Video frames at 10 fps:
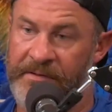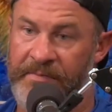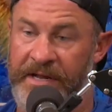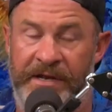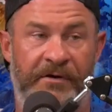
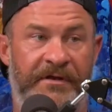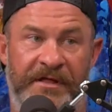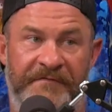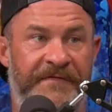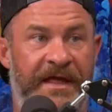but I know
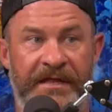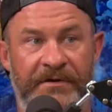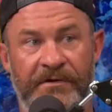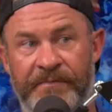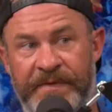enough 90
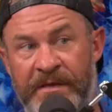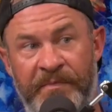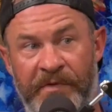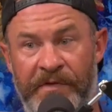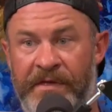year old
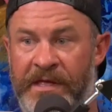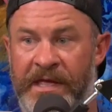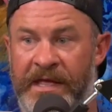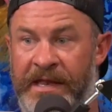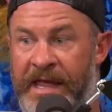people
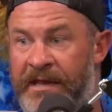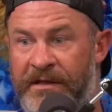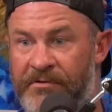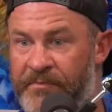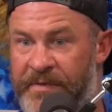and 80
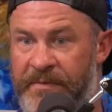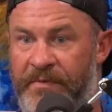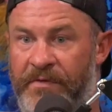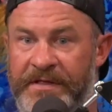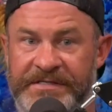year old
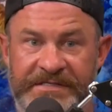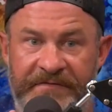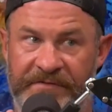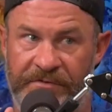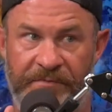people and
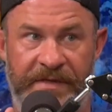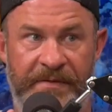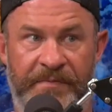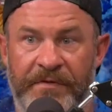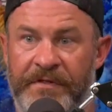70 year old
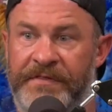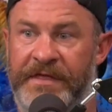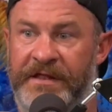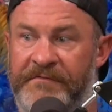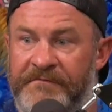people
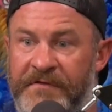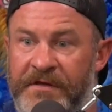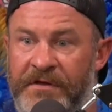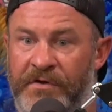that have